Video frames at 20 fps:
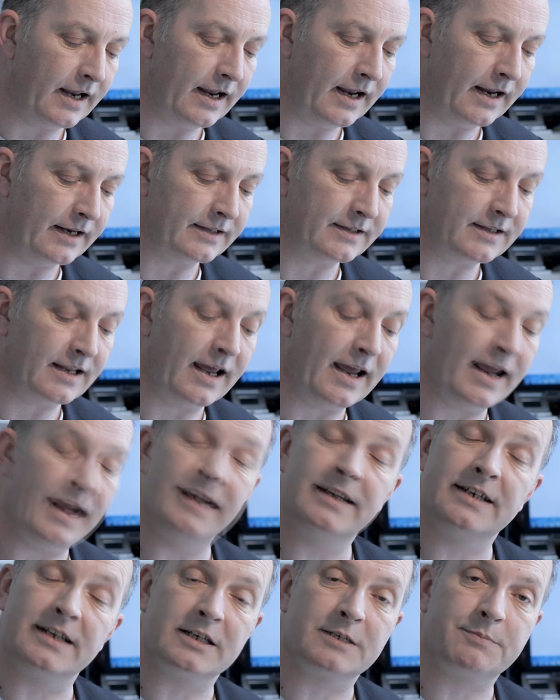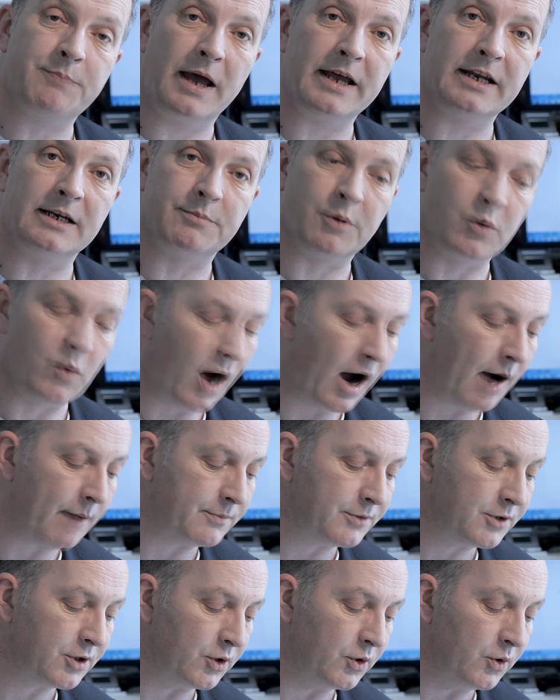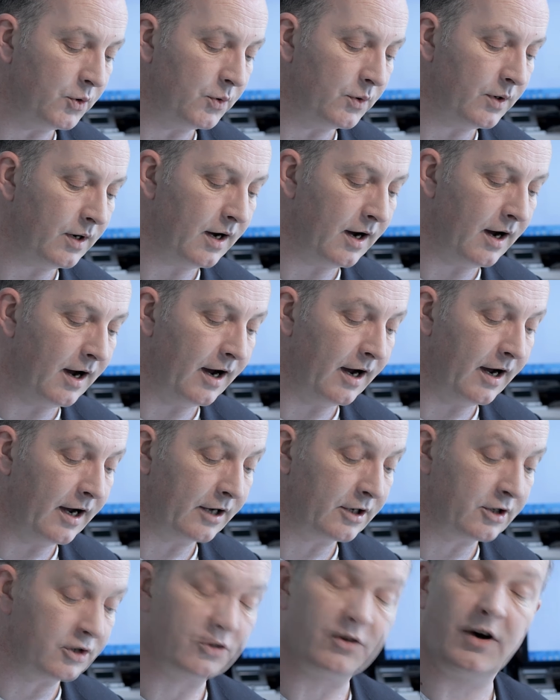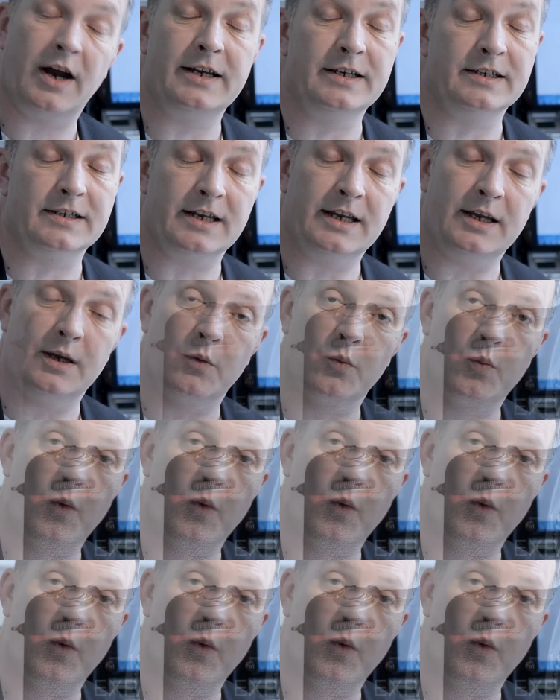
It is expandable up to a crazy